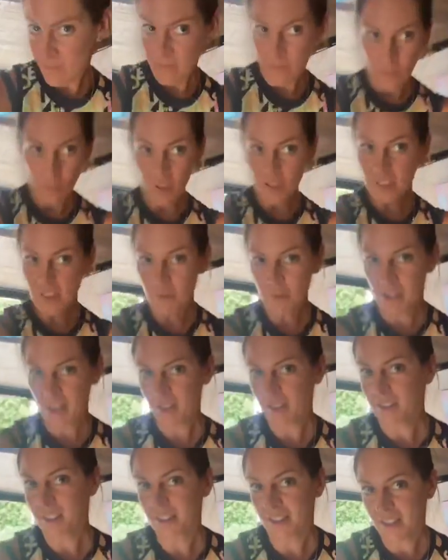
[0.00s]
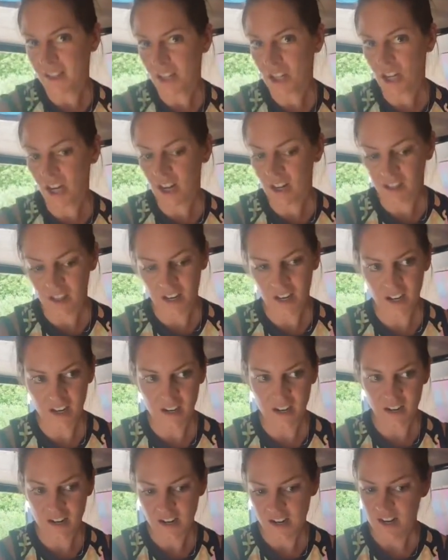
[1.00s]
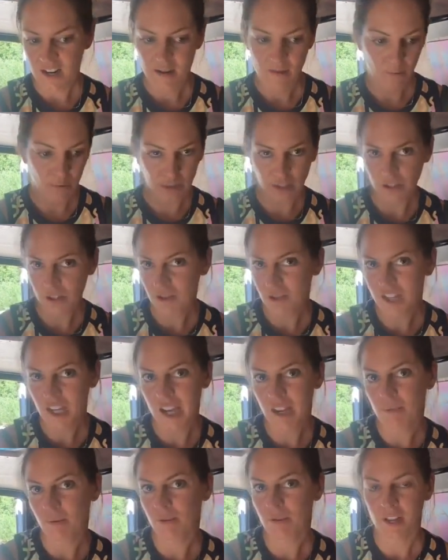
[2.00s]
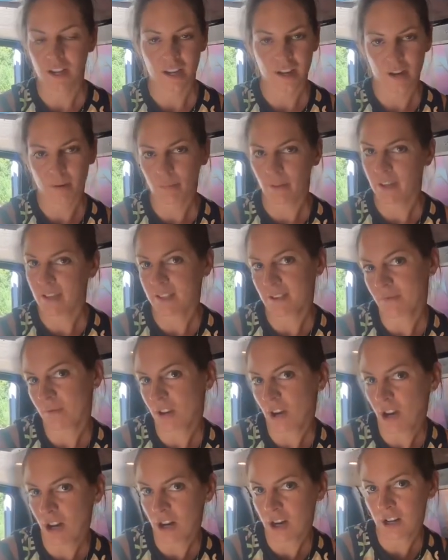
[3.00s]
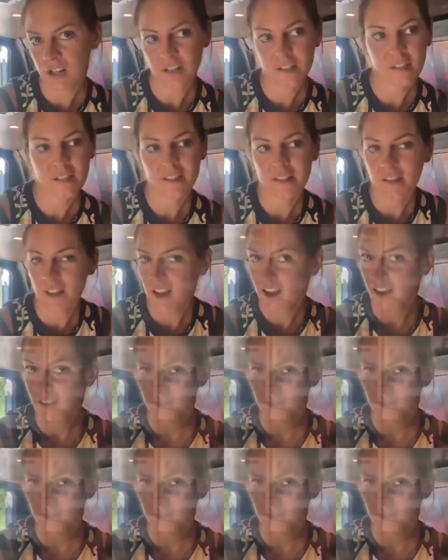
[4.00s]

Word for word: while someone else is in the chair there, put a little table here, play some cards, have